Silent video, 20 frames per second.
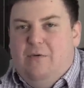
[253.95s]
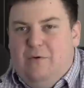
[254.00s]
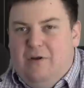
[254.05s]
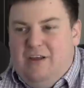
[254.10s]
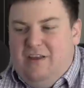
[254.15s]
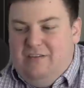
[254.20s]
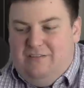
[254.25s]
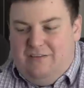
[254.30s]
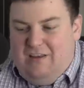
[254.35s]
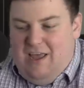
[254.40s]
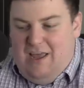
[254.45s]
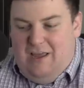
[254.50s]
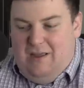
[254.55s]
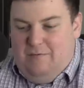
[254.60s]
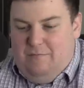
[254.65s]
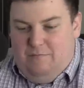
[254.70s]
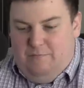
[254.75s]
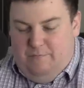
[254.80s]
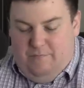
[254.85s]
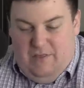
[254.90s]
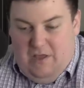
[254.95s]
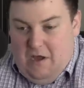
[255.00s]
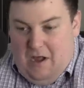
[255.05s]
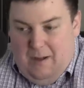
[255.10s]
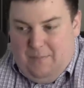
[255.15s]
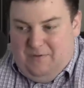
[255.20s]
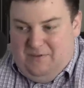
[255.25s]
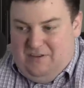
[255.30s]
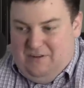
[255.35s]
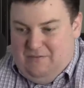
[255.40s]
where he's saying the
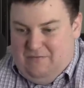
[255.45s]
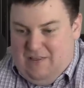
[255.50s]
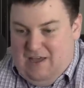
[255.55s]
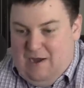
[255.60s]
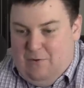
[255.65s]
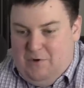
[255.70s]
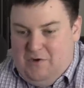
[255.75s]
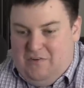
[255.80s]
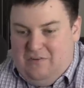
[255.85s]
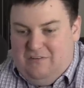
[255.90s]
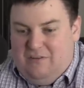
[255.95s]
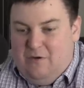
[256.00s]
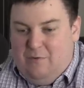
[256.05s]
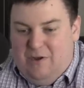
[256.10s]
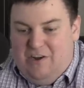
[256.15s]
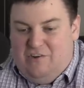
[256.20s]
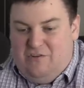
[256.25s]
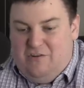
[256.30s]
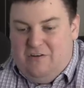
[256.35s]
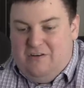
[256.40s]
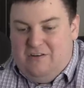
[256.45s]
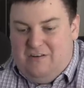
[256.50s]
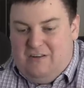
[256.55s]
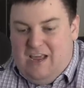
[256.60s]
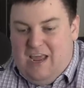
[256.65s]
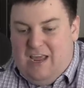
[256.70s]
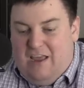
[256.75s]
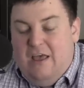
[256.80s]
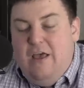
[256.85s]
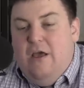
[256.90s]
opposite of that, which is that we shouldn't
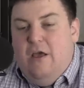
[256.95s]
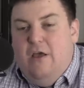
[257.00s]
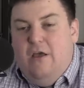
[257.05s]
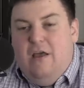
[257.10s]
take